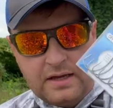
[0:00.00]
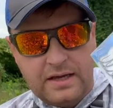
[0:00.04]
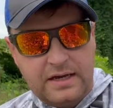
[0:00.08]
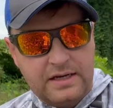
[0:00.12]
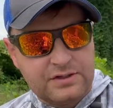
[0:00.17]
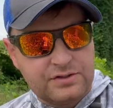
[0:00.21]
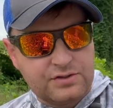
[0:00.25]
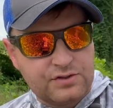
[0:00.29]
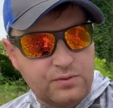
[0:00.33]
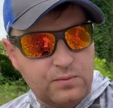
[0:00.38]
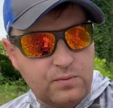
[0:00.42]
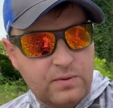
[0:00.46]

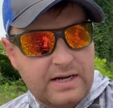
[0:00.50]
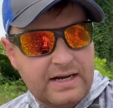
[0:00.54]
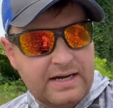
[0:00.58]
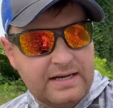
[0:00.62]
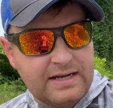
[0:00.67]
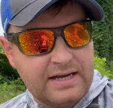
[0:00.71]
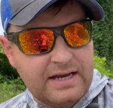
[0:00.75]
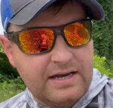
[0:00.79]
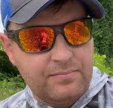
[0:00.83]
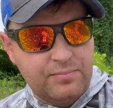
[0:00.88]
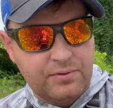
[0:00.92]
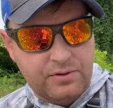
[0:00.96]
extra wide
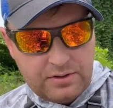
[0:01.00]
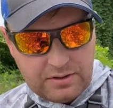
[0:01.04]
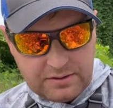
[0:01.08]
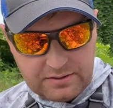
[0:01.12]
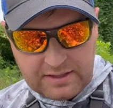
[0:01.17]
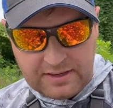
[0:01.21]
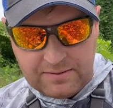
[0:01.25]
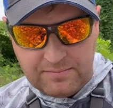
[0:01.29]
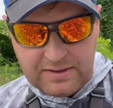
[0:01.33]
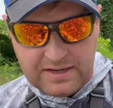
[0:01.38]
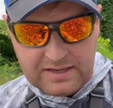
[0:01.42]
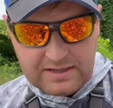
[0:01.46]
gap hook.
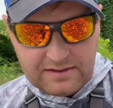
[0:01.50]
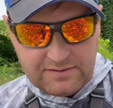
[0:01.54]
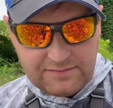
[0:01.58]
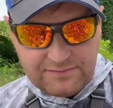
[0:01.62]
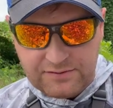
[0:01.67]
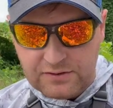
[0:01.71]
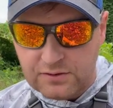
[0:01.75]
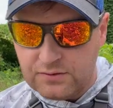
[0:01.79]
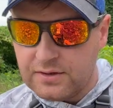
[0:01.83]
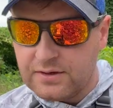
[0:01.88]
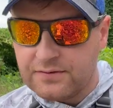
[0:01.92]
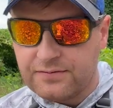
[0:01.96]
They make a
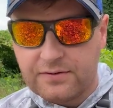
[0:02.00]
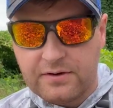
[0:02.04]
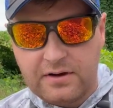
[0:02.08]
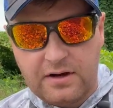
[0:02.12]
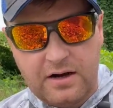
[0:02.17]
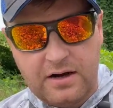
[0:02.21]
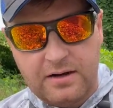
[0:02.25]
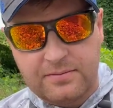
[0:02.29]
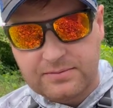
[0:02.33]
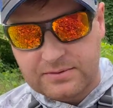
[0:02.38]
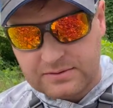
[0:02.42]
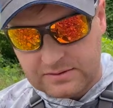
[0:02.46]
few different
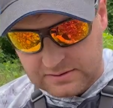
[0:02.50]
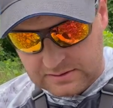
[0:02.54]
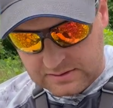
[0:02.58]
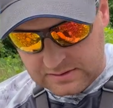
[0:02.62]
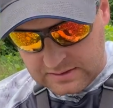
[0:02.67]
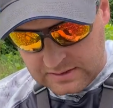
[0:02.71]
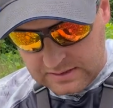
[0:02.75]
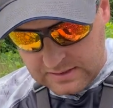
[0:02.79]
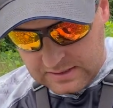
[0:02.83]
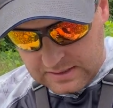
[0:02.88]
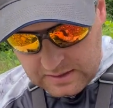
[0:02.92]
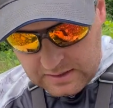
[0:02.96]
options.
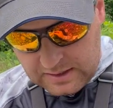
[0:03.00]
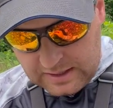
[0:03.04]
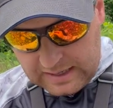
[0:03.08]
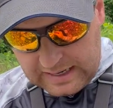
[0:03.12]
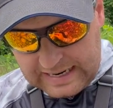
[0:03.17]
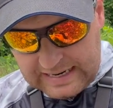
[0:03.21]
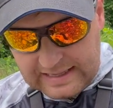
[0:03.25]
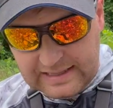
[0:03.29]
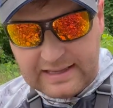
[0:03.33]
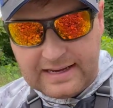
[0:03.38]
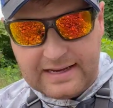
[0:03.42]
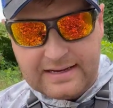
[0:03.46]

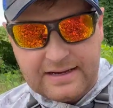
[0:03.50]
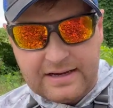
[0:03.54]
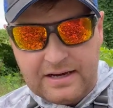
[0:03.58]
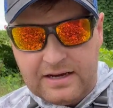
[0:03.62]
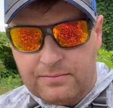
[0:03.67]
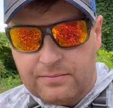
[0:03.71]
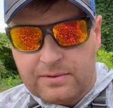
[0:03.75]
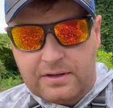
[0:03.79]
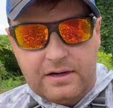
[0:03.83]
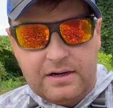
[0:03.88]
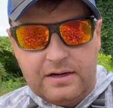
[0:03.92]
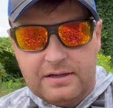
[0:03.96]
I like
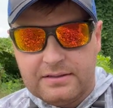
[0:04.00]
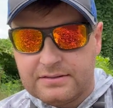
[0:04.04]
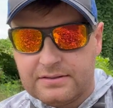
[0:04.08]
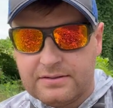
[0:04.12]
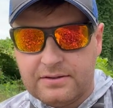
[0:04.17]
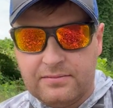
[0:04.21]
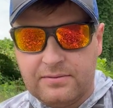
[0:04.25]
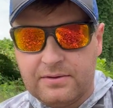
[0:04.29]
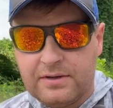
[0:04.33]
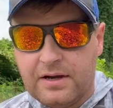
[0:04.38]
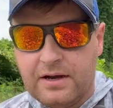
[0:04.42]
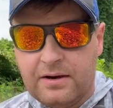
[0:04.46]
Gamakatsu.
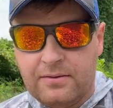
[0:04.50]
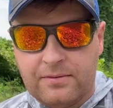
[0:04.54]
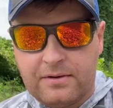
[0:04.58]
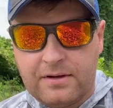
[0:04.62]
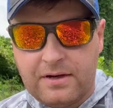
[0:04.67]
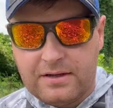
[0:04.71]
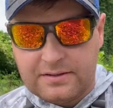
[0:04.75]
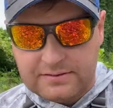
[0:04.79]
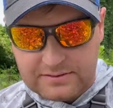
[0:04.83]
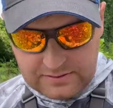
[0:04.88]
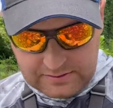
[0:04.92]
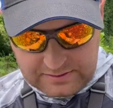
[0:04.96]
I'm a
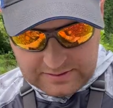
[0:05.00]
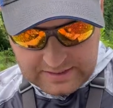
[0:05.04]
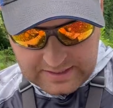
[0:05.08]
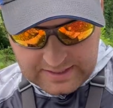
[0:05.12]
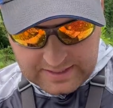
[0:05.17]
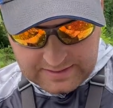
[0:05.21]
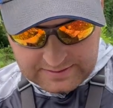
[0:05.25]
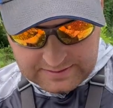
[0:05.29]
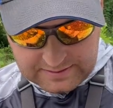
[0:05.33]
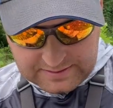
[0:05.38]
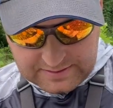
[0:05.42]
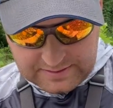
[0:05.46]
Gamakatsu
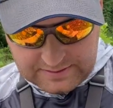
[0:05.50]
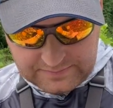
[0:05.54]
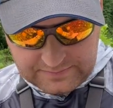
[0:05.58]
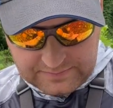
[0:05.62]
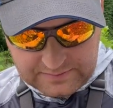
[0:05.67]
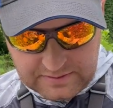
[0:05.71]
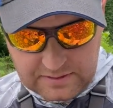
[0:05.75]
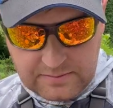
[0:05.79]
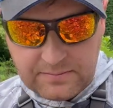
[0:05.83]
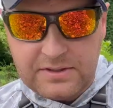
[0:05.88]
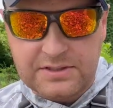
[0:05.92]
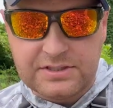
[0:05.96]
guy. So
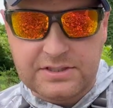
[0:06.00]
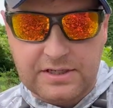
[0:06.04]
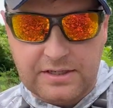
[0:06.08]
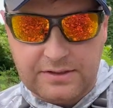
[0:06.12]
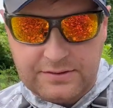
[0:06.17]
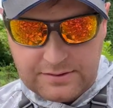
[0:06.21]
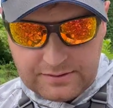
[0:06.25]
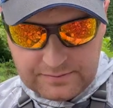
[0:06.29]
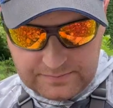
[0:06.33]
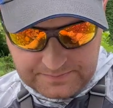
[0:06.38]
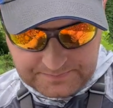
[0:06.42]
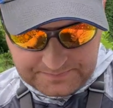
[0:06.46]
let me show
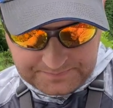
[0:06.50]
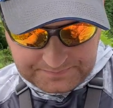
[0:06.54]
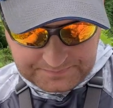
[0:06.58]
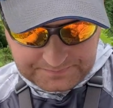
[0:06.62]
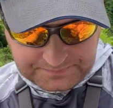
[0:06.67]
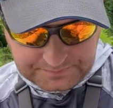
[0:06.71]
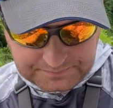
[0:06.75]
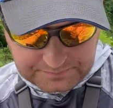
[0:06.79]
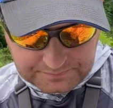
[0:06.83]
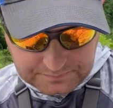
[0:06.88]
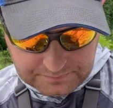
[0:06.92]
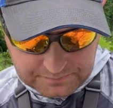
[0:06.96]
you.
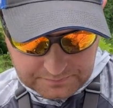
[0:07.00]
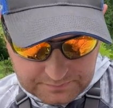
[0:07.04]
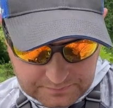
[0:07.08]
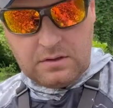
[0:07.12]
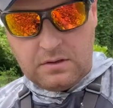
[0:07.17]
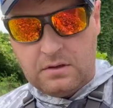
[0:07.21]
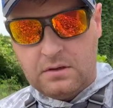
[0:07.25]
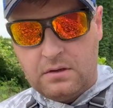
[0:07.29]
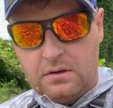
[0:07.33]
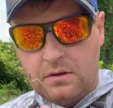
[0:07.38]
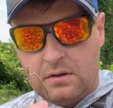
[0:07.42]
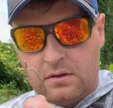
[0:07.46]

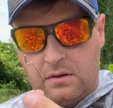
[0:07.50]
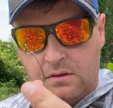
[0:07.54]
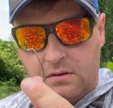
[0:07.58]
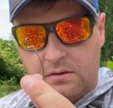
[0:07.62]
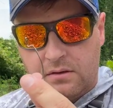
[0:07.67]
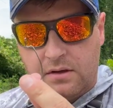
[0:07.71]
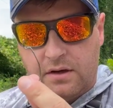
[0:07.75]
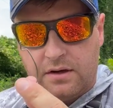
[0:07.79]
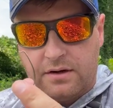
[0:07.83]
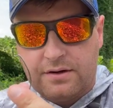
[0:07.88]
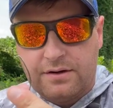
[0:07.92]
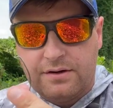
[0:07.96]

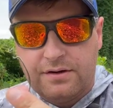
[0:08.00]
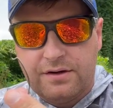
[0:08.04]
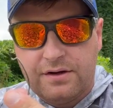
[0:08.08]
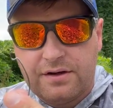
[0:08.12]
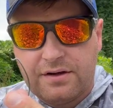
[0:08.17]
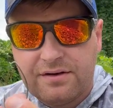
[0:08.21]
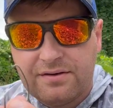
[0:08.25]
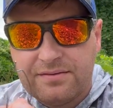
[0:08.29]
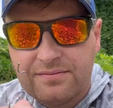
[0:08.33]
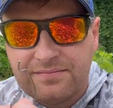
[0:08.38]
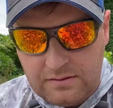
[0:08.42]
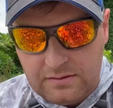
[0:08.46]
Got our
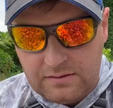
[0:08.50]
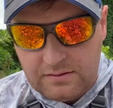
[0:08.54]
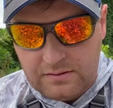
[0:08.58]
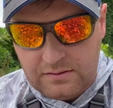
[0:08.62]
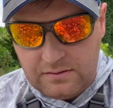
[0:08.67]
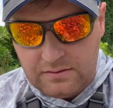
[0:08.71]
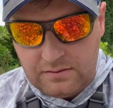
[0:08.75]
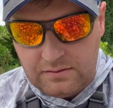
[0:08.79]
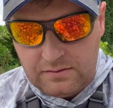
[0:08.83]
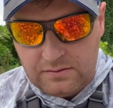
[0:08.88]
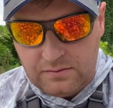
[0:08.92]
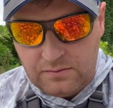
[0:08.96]
hook.
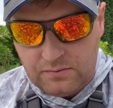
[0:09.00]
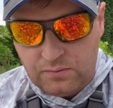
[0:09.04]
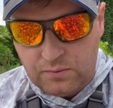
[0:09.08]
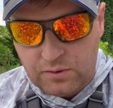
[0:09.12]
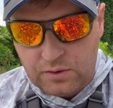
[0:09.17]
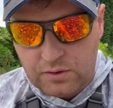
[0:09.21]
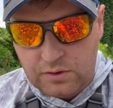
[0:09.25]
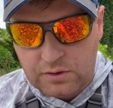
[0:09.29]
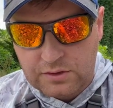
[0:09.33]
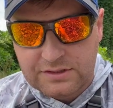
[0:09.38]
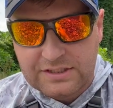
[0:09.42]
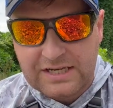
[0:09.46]
We're
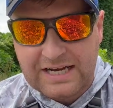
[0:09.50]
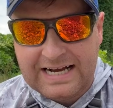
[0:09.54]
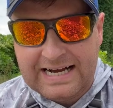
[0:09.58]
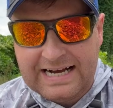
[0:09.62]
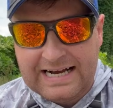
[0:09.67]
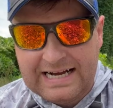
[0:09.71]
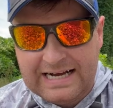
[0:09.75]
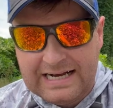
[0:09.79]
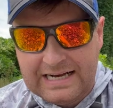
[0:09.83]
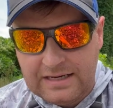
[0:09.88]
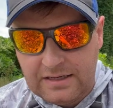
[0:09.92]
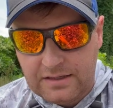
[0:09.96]
going to
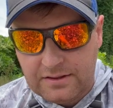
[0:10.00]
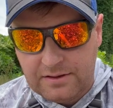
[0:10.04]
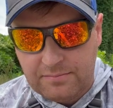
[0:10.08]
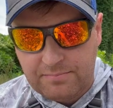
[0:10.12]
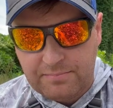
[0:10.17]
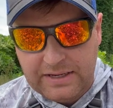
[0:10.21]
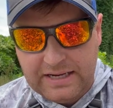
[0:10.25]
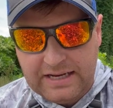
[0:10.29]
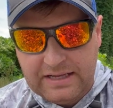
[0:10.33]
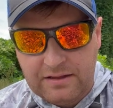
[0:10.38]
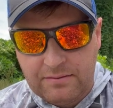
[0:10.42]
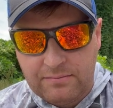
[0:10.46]
tie the
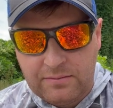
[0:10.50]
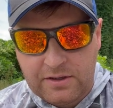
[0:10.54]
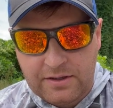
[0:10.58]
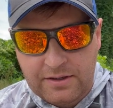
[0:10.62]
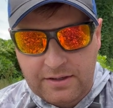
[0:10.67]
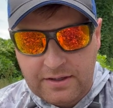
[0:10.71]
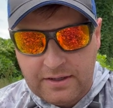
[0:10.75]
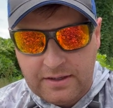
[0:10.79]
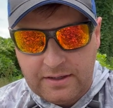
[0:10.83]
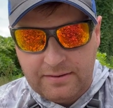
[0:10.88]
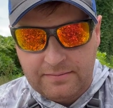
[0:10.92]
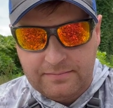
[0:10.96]
Palomar
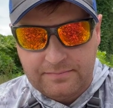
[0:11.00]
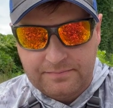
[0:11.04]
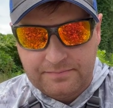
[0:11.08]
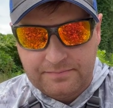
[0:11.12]
knot.